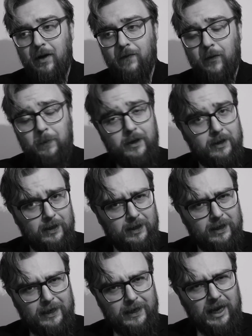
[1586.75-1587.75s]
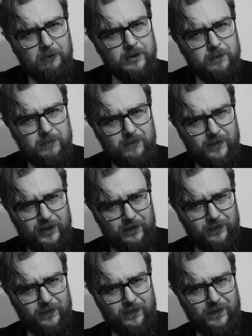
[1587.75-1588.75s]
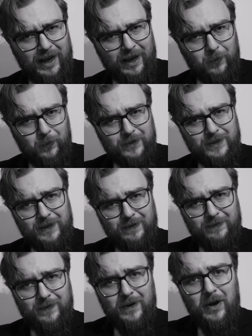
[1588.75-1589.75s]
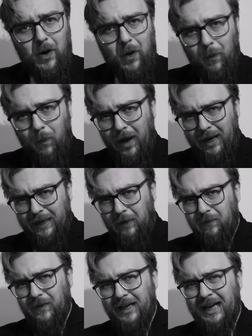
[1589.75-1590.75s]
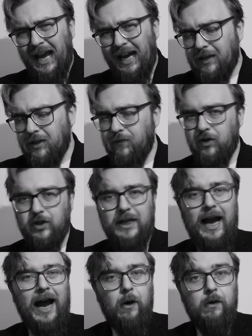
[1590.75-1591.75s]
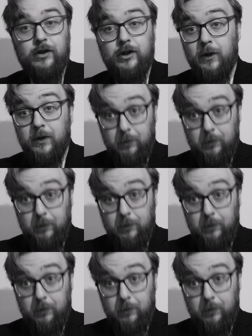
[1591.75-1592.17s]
There'll be an announcement video for that once I've worked out the kinks of just how to do it.